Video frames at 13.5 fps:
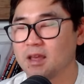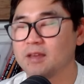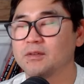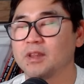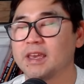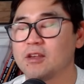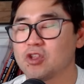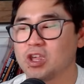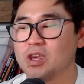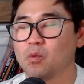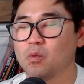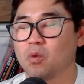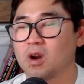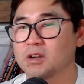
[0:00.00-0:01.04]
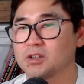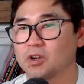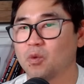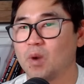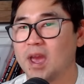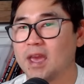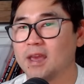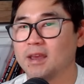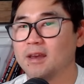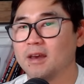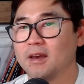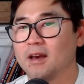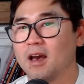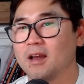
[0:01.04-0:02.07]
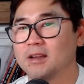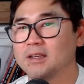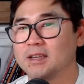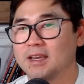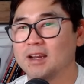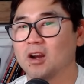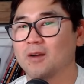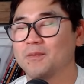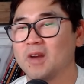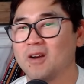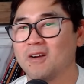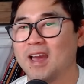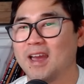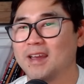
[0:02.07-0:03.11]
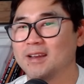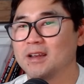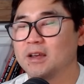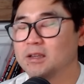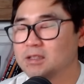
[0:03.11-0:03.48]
like she worked her way here, all right,